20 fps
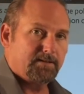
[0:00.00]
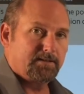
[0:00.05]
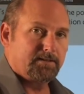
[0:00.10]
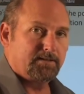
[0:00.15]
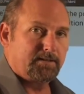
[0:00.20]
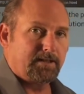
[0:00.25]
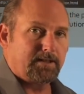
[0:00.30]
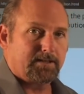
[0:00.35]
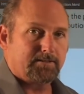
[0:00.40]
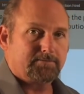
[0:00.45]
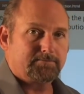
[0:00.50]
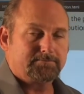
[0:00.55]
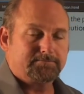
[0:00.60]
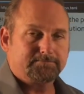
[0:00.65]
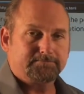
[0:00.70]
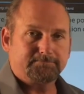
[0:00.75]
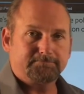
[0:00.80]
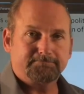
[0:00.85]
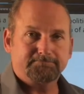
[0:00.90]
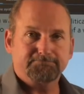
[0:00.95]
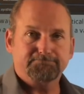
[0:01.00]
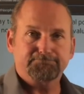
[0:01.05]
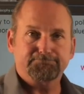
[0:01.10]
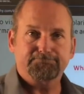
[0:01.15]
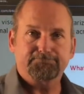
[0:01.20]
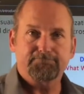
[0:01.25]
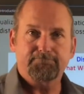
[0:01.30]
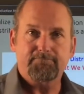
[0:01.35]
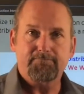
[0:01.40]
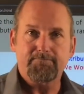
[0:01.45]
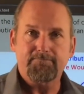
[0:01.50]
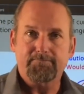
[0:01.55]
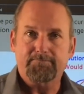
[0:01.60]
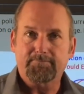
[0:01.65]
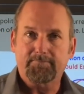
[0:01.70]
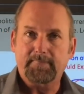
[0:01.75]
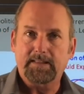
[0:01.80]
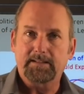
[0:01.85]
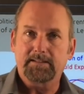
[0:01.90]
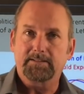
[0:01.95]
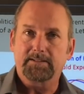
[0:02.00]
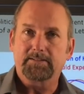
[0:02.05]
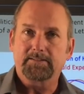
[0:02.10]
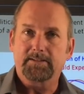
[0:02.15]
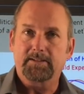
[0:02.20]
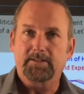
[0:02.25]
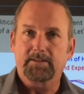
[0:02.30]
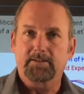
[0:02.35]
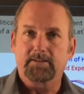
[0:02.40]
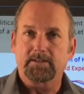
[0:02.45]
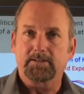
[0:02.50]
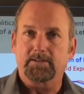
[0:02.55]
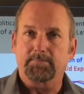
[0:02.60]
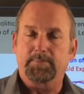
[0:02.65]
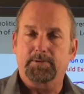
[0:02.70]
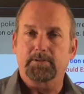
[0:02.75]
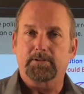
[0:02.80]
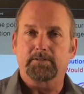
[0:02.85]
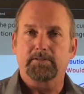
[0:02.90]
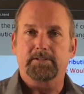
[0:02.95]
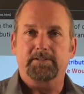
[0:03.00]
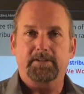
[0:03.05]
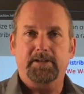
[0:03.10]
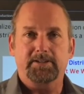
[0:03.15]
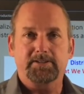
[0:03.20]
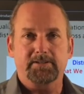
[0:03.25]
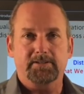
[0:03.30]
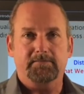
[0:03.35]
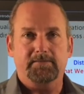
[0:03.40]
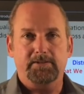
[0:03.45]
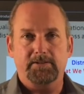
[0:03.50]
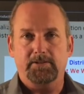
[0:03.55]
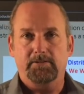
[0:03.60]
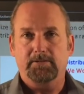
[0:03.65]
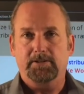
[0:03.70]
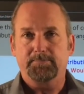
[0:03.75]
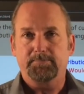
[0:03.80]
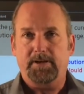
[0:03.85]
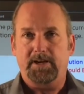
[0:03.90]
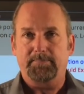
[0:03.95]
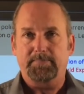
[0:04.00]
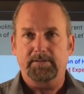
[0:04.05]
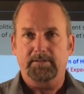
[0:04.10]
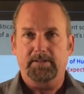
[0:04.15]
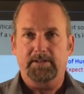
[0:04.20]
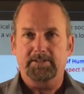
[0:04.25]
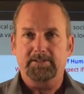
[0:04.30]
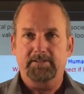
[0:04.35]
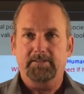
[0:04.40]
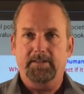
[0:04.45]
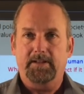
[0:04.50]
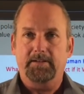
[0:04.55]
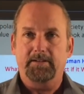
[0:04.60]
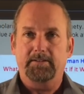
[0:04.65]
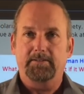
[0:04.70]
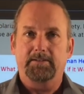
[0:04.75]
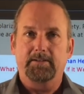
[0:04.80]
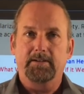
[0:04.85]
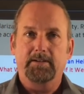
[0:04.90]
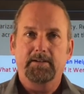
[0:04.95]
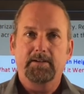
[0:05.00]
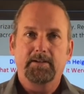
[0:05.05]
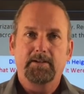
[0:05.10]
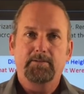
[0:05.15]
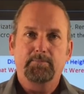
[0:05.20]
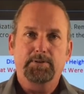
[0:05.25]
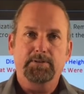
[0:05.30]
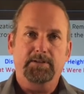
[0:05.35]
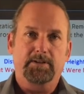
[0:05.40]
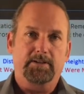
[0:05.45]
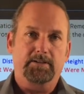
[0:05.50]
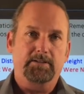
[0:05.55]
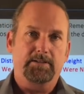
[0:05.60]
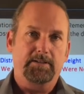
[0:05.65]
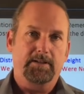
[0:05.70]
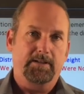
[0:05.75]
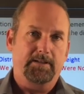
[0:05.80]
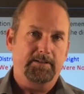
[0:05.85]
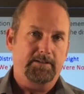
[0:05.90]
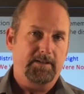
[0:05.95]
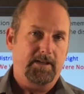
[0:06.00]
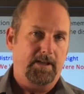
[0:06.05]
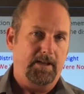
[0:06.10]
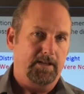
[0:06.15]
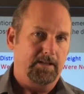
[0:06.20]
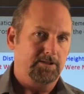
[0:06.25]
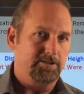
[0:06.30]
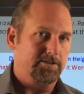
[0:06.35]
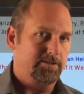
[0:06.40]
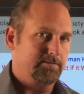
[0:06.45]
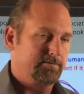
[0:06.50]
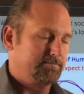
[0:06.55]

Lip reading: Now, let's take a look at the polarization of the U.S. population that is politically engaged,